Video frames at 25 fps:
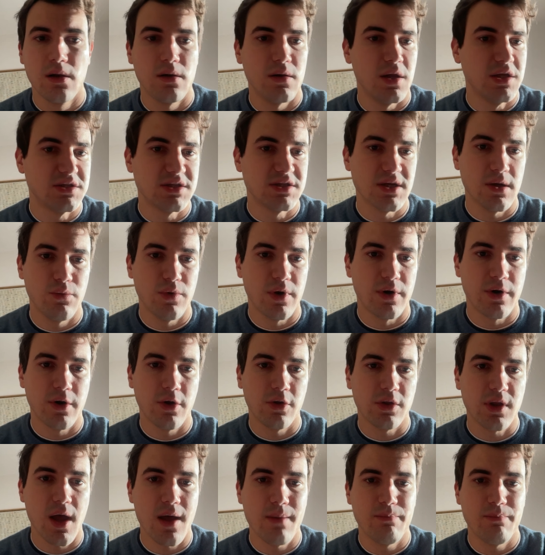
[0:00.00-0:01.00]
Let's say we're
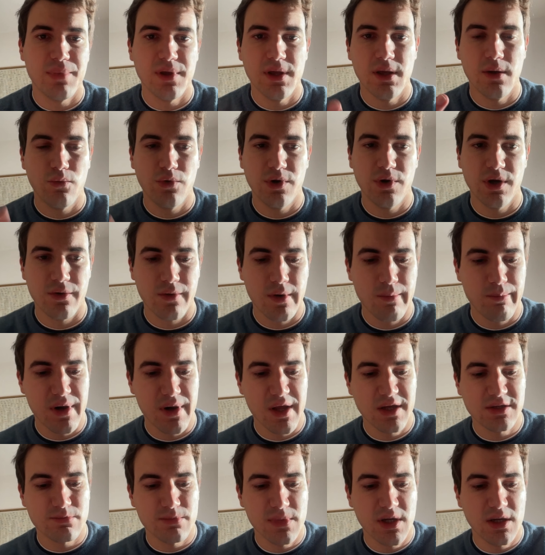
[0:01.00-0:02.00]
not happy with the
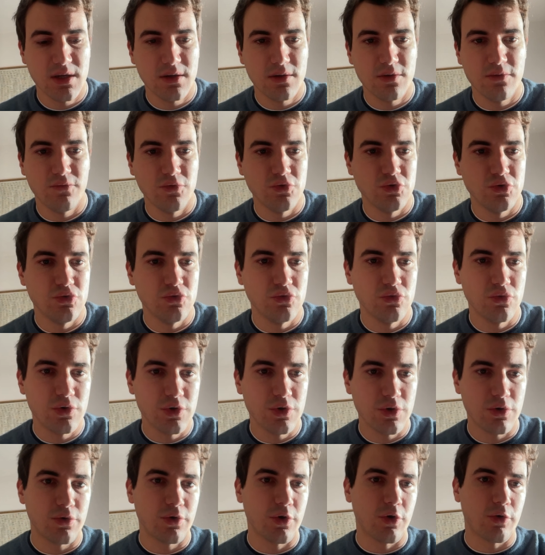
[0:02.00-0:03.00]
replacement, you would do
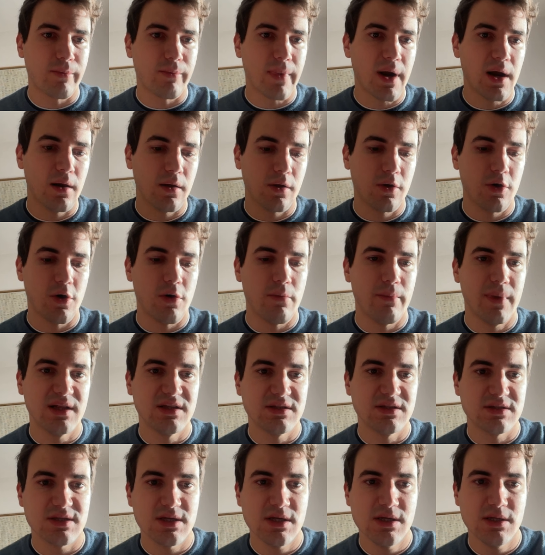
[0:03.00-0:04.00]
your normal
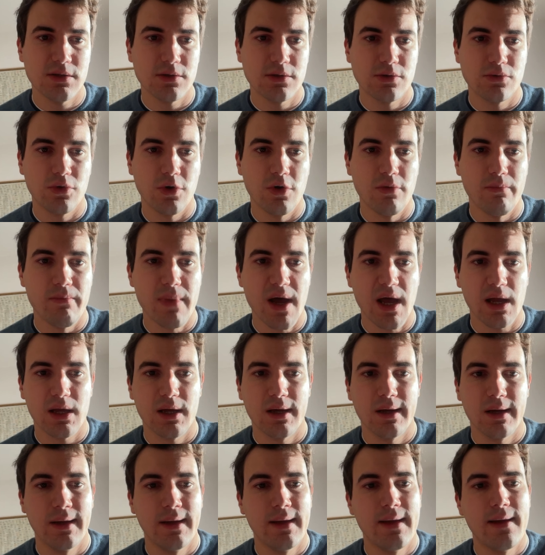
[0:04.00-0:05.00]
Command Z to go
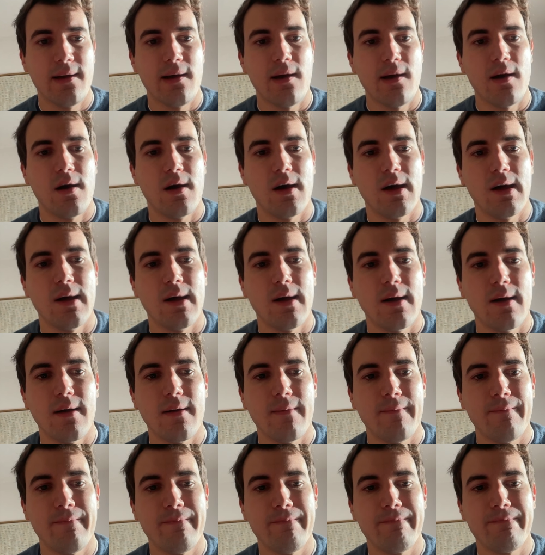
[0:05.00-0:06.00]
back,
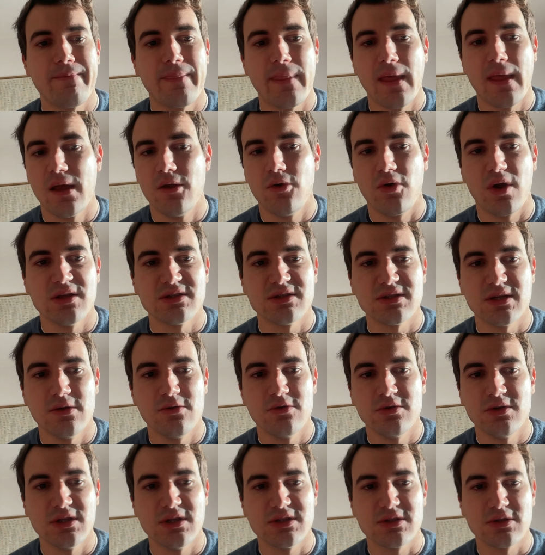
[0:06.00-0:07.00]
and you can see
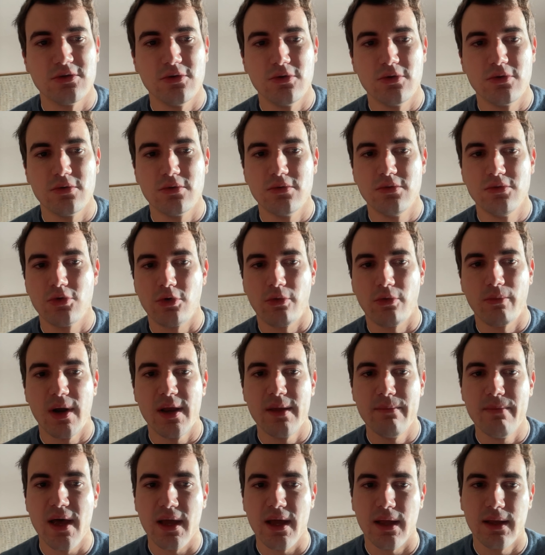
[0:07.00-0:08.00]
you just go
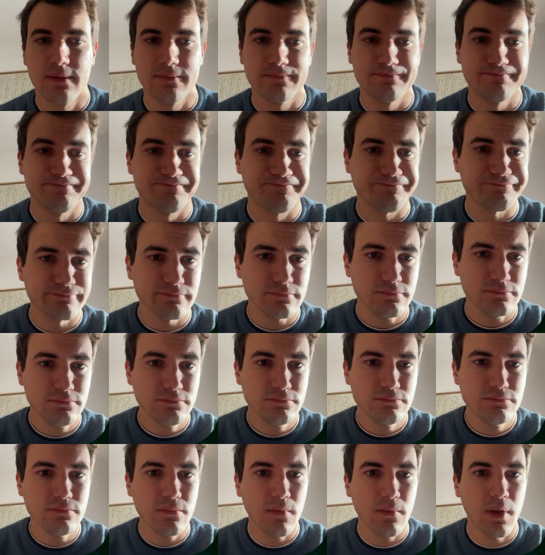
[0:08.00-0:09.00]
normally back.
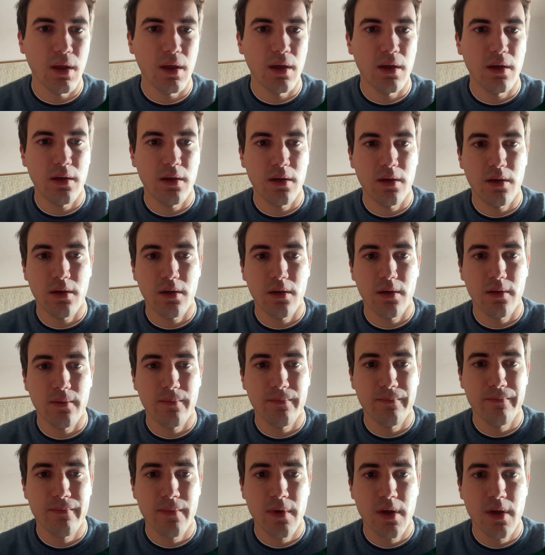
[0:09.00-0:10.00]

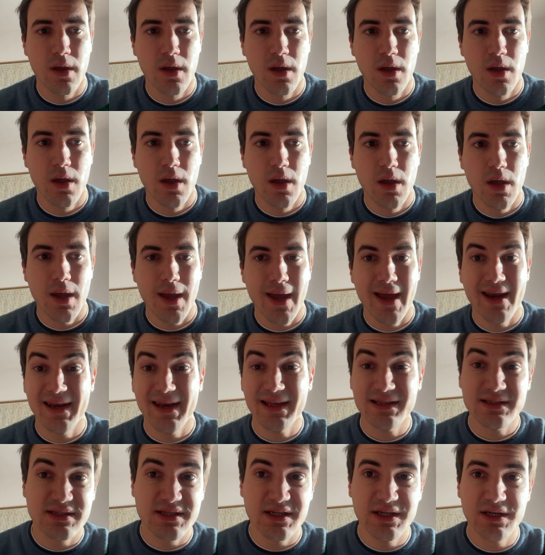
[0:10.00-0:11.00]
And
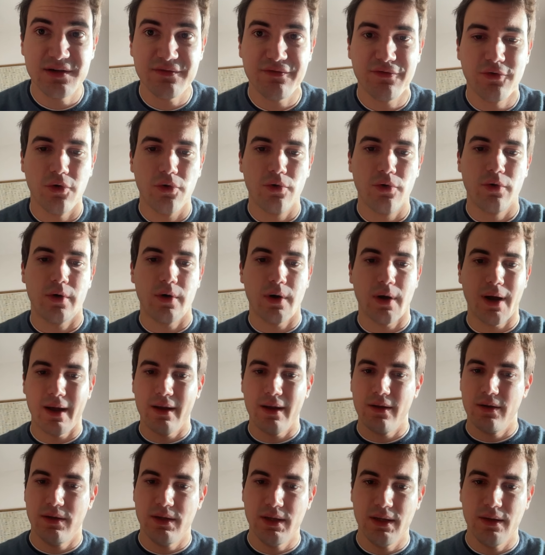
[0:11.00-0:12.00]
that's it for
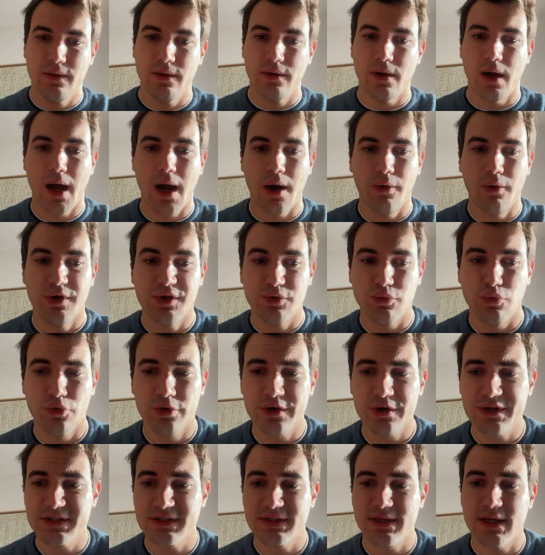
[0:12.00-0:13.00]
the how it
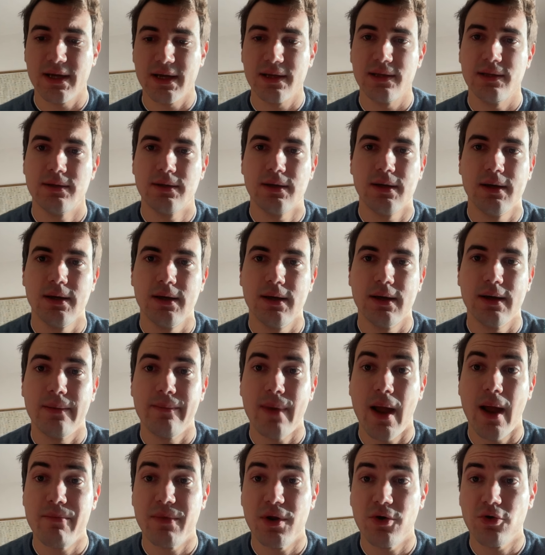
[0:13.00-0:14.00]
works side.
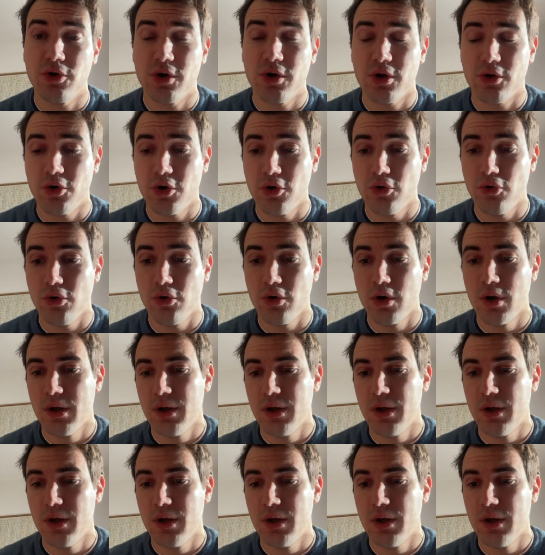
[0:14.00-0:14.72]
I'm now gonna go